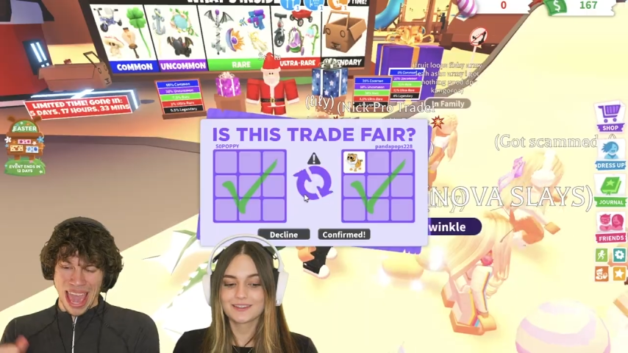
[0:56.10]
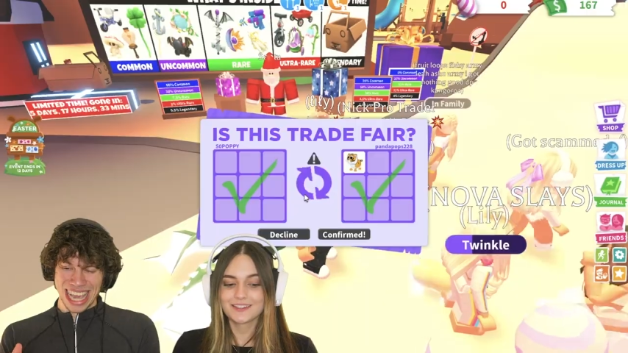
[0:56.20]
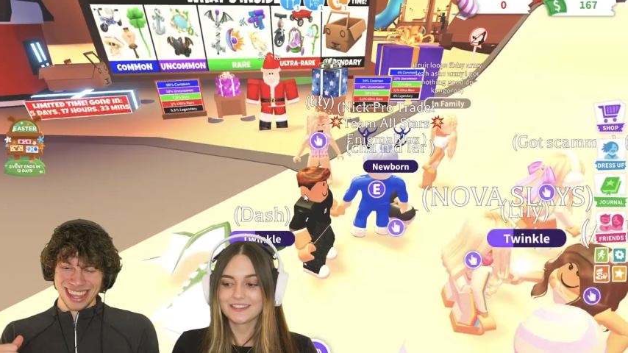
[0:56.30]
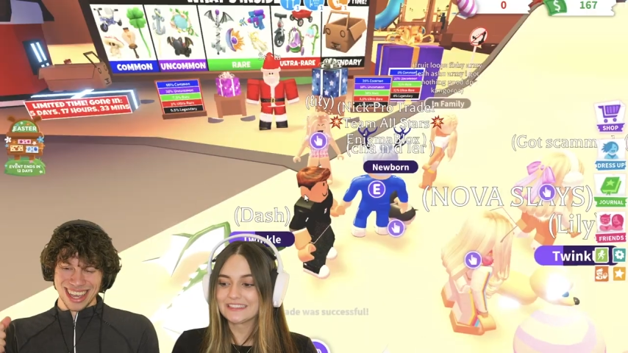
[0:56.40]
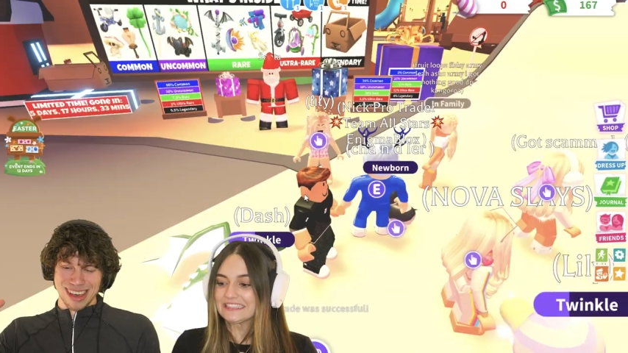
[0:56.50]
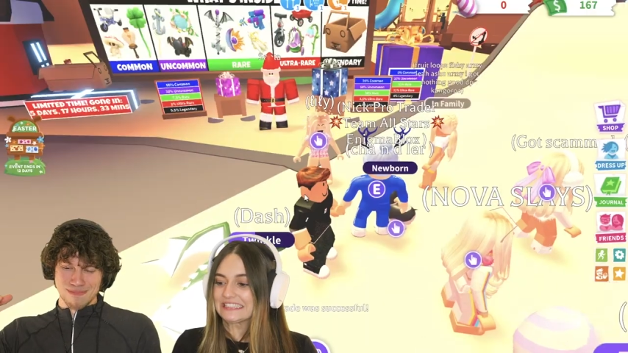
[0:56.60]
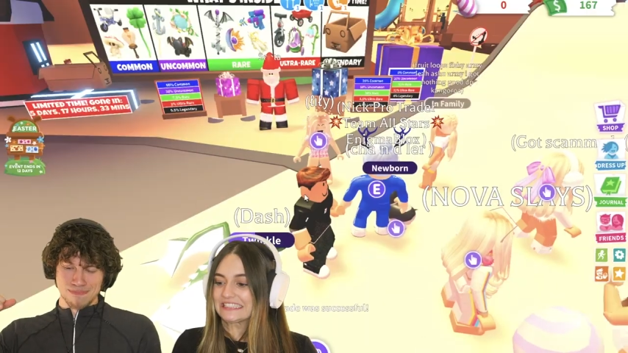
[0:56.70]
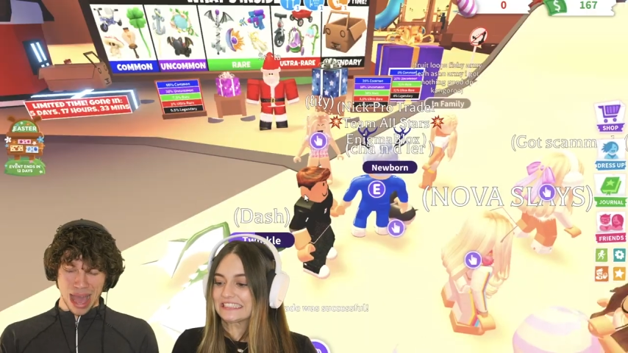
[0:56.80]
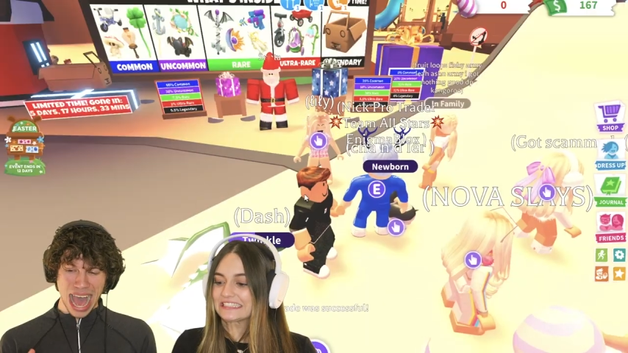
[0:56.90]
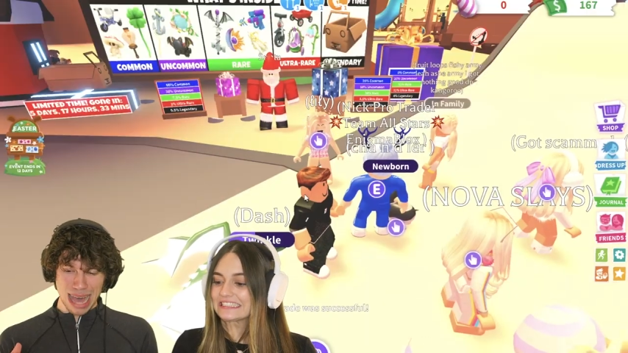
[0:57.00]
Speaker 1: Panda
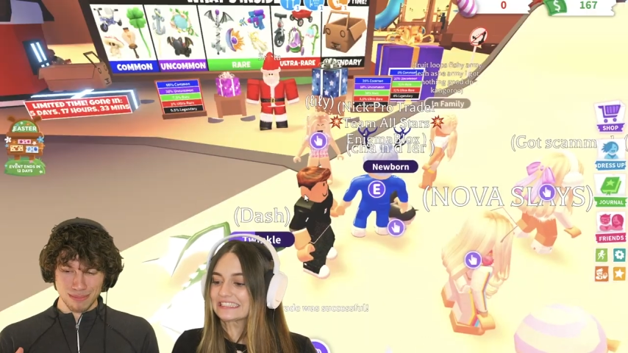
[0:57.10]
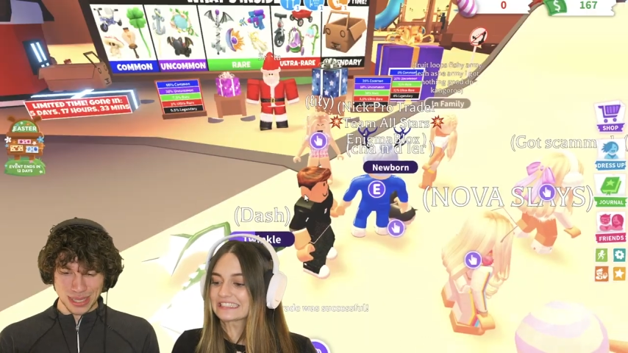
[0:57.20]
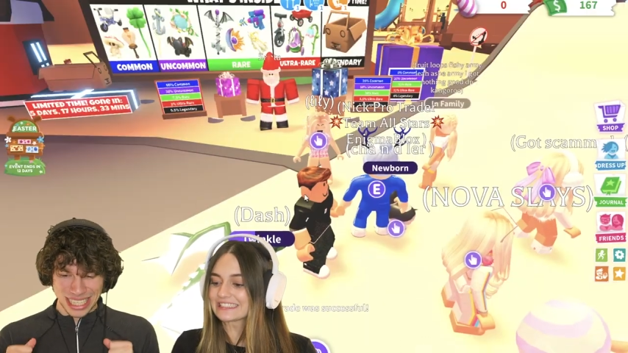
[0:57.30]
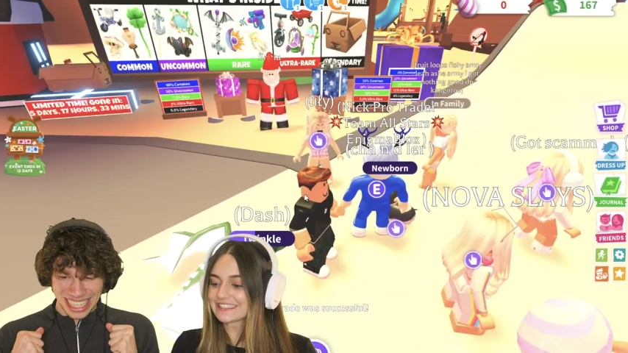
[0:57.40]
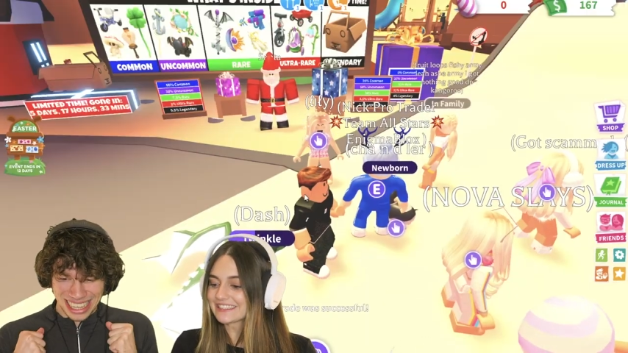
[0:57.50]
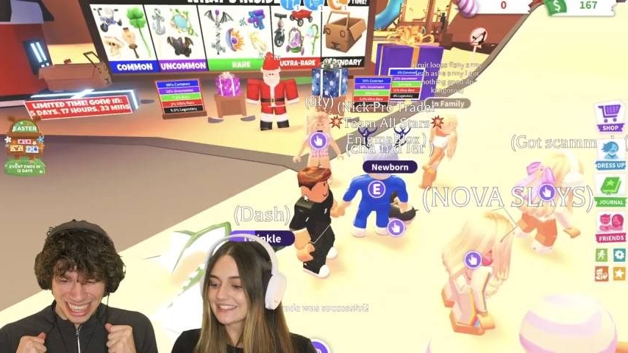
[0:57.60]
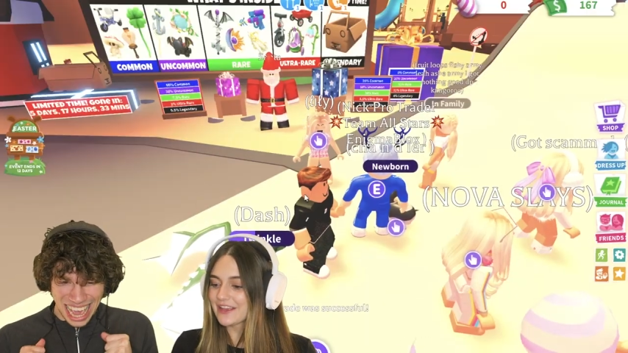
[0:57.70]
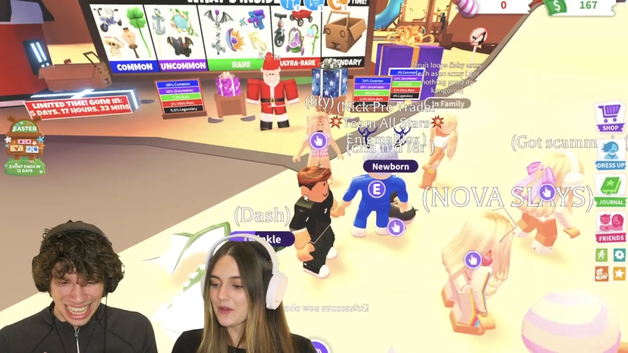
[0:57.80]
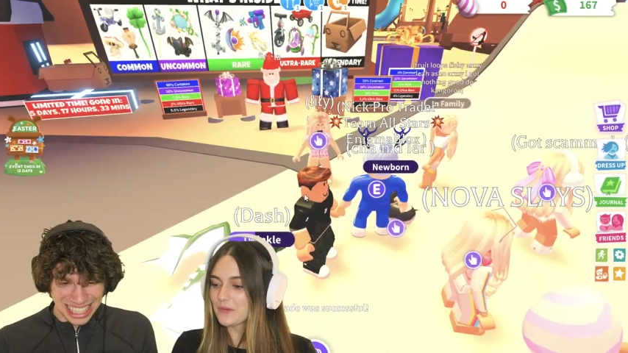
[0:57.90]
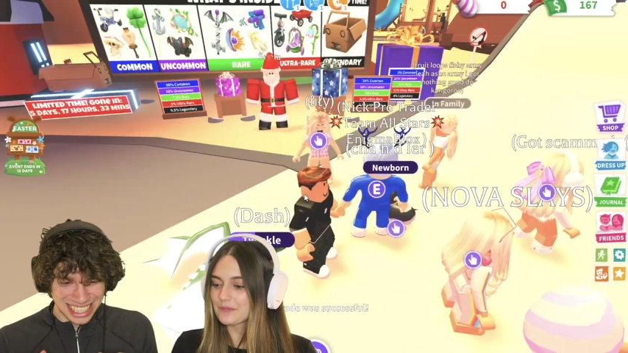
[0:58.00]
Pops.
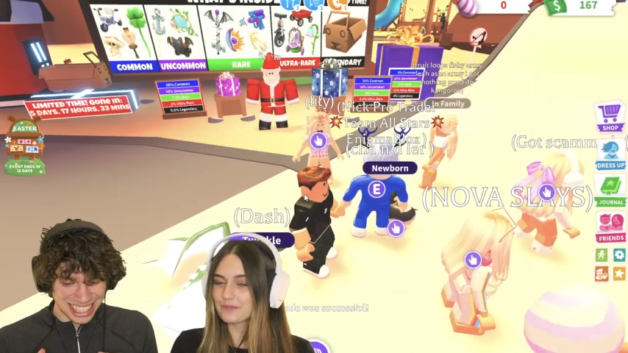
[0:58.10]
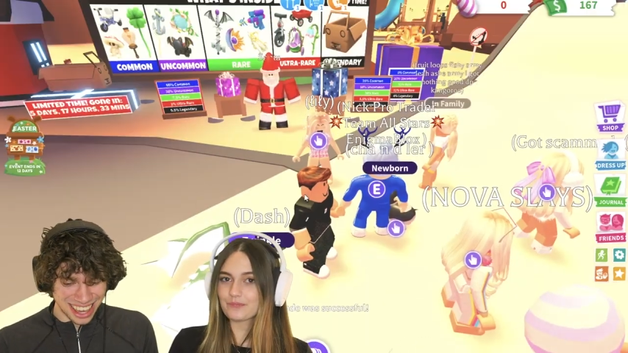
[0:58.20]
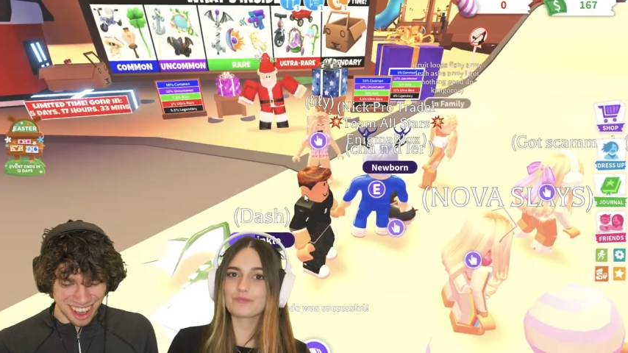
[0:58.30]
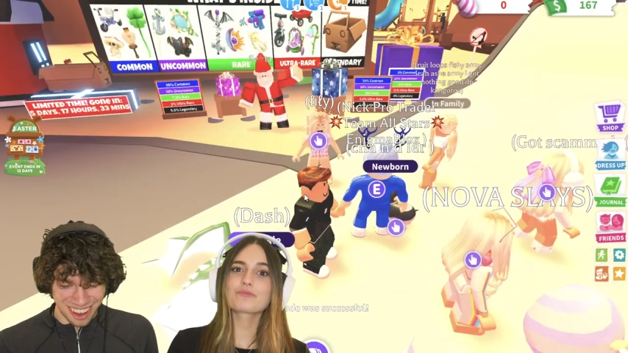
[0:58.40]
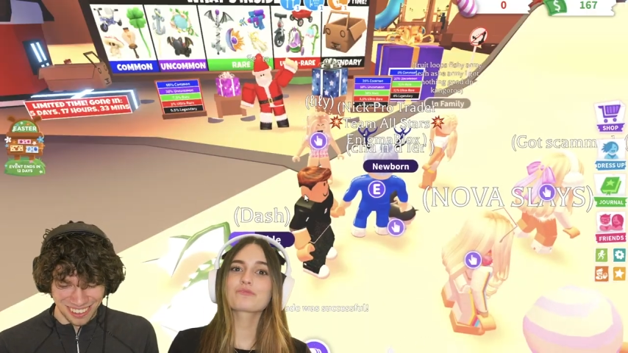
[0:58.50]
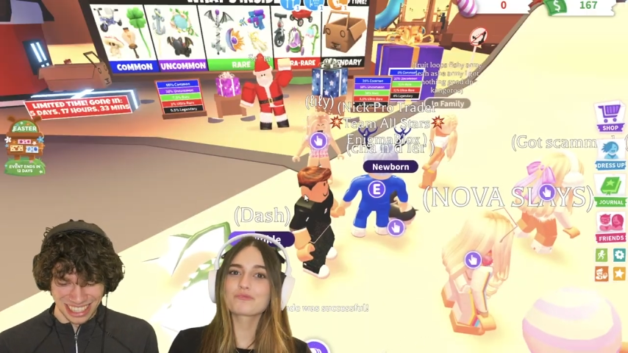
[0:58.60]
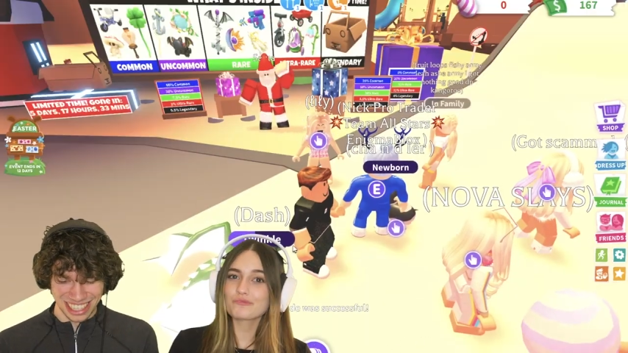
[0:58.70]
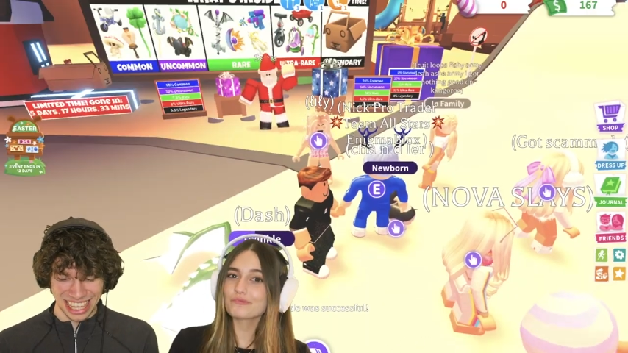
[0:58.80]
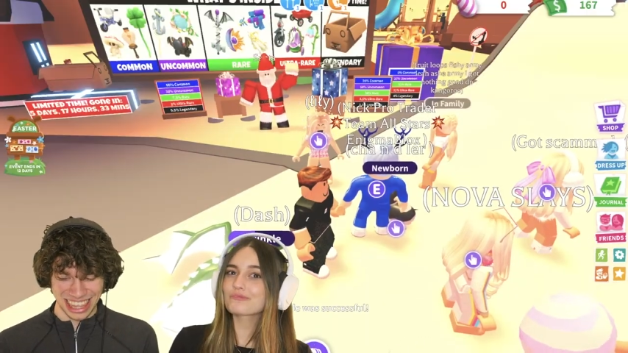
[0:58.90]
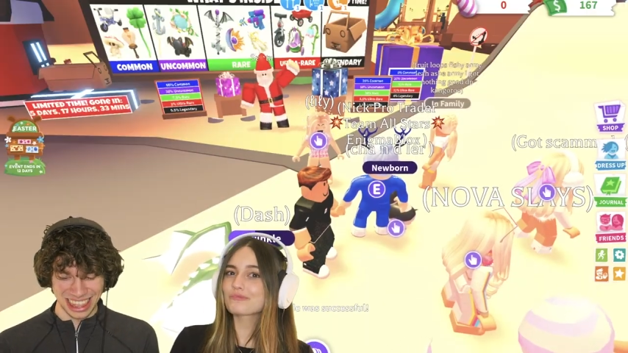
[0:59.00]
Let's go.
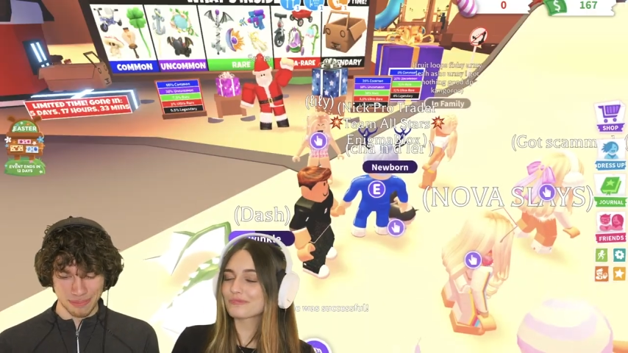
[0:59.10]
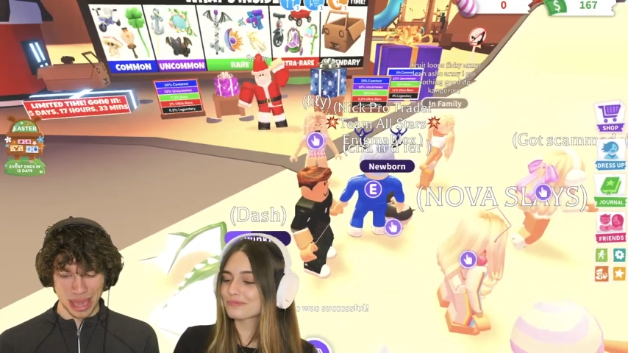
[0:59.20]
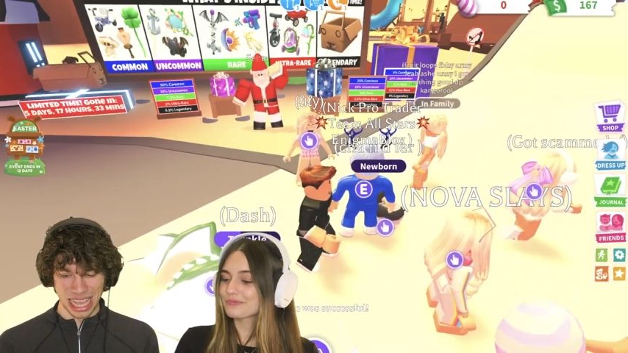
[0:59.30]
Look at the